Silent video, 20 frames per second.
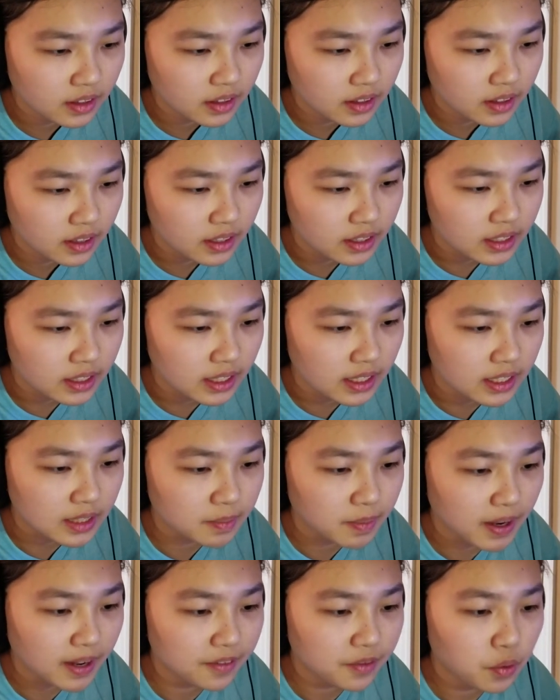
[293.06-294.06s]
Let's see, is
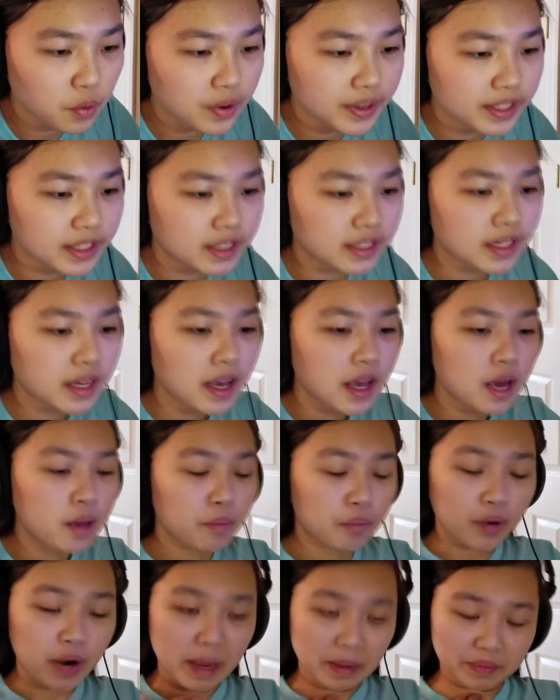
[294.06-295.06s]
my voice
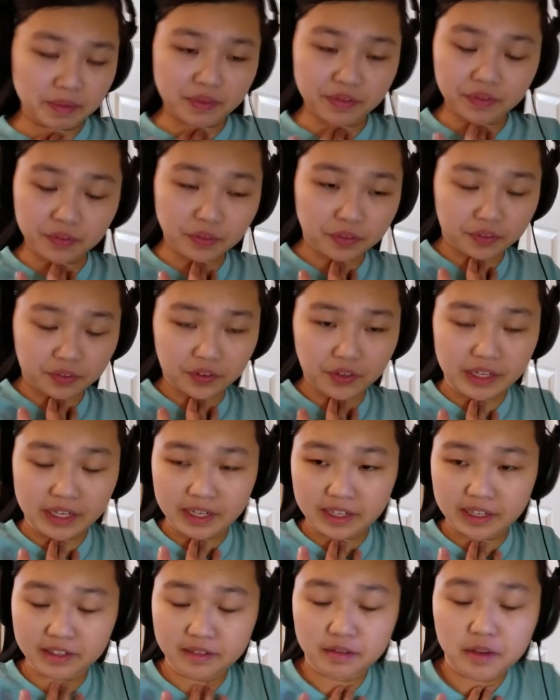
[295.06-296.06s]
prepped for
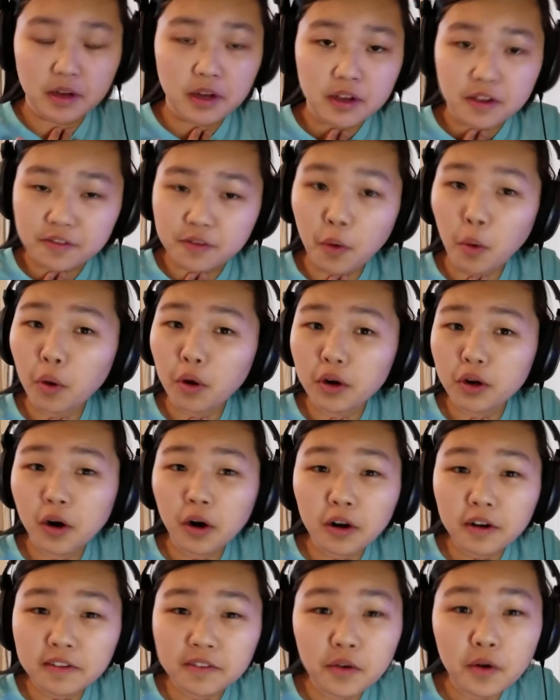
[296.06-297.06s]
freaking four
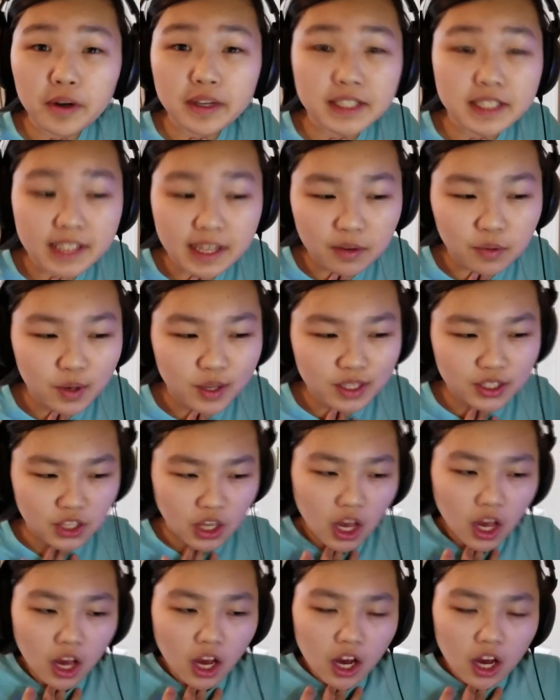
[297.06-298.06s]
girl voices at once?
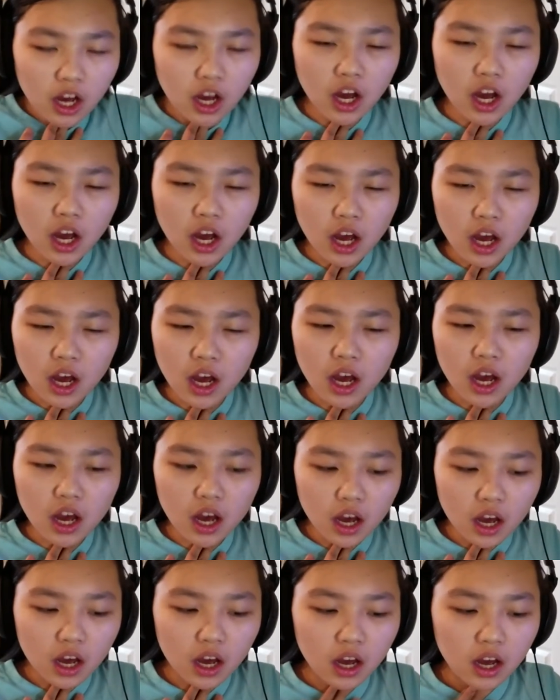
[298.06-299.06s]

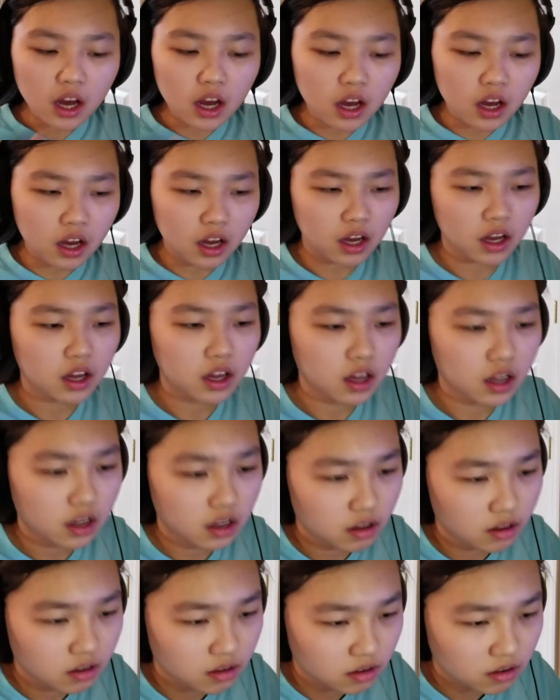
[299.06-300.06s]
Oh!
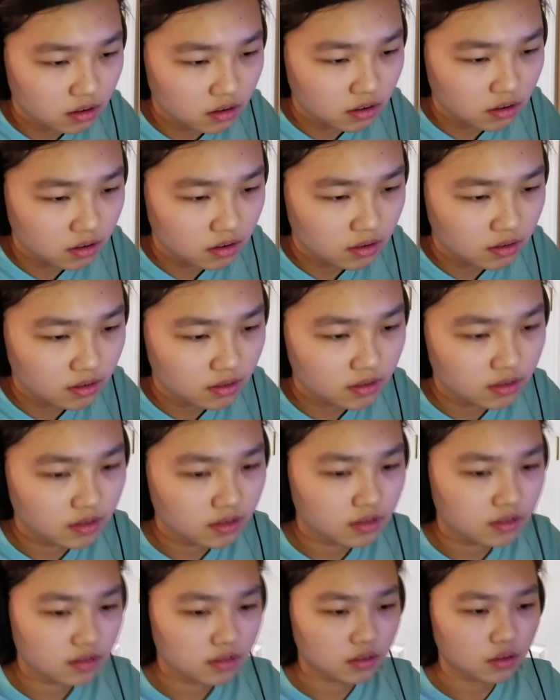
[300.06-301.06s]

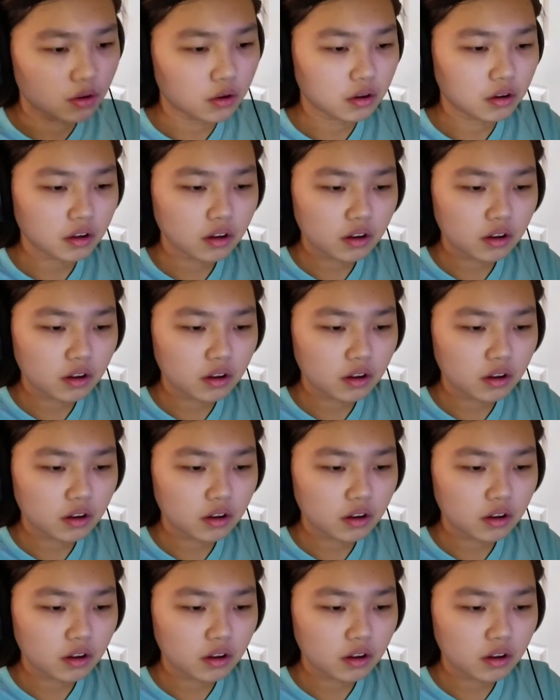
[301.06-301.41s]
Whoa!